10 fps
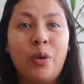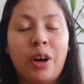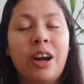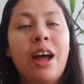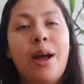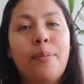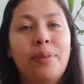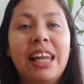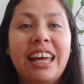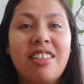or
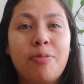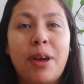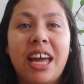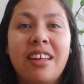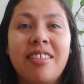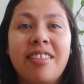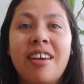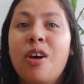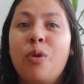play space